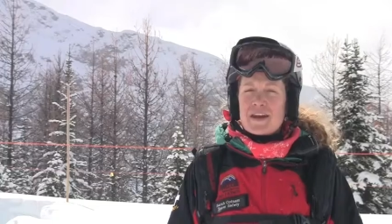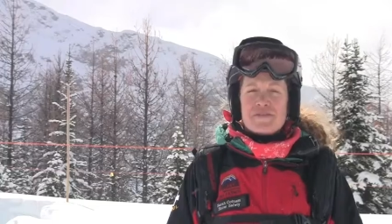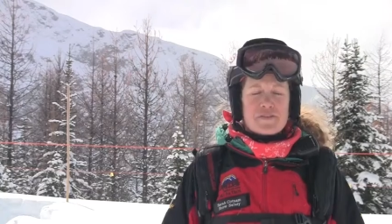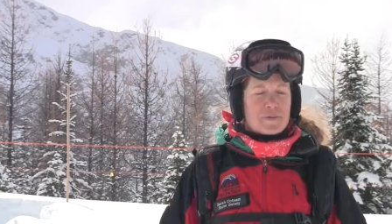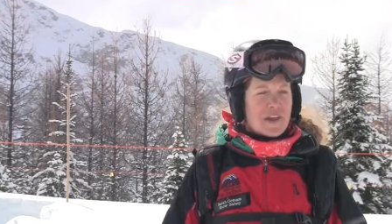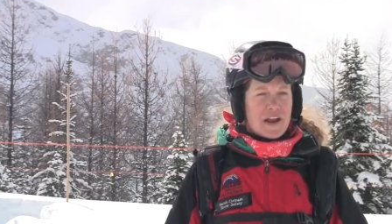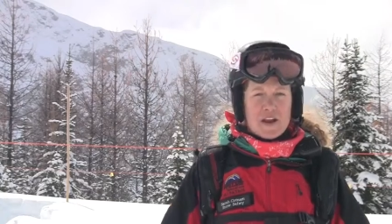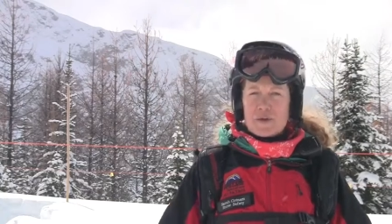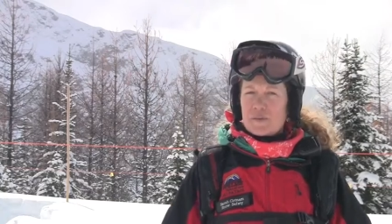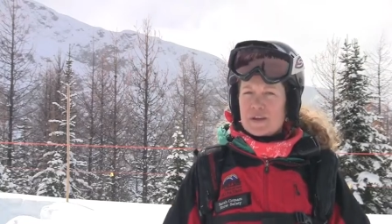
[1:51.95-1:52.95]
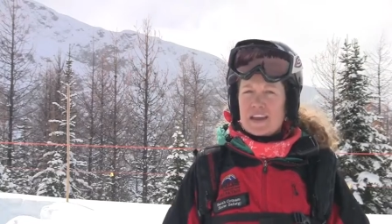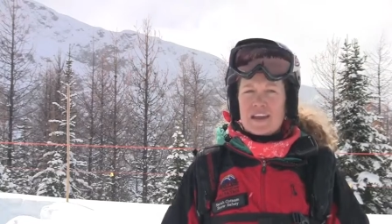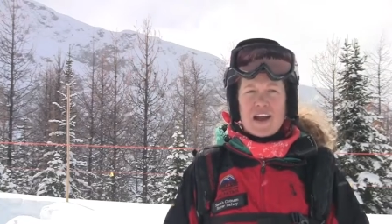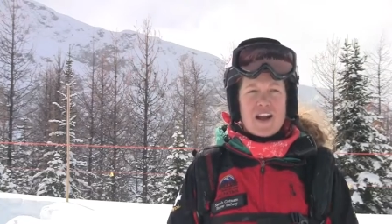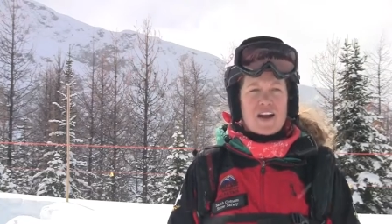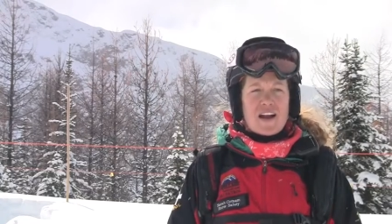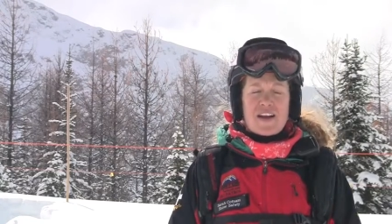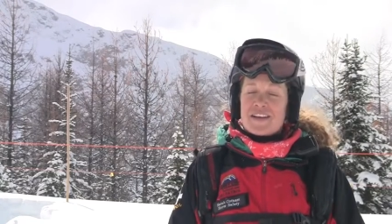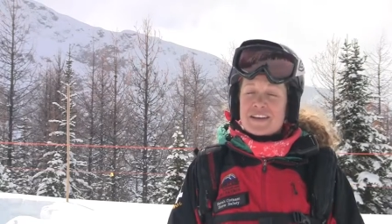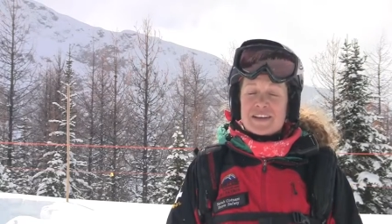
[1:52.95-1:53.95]
from there we
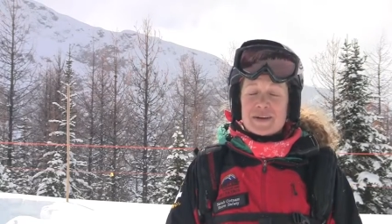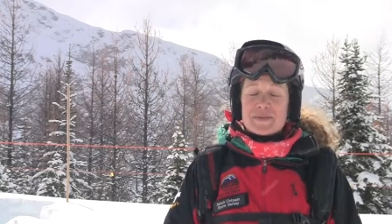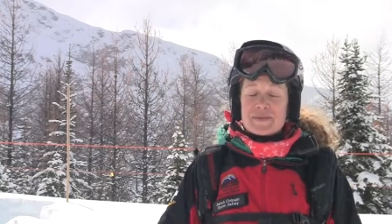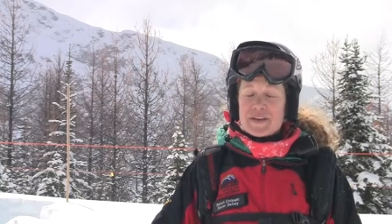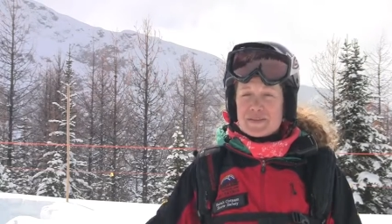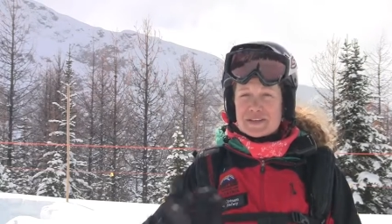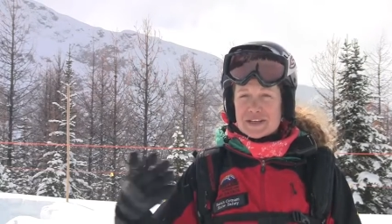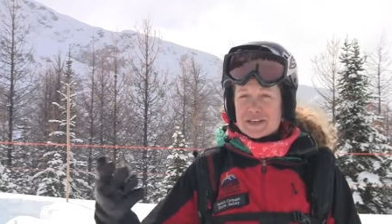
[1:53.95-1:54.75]
are, you know, if it's a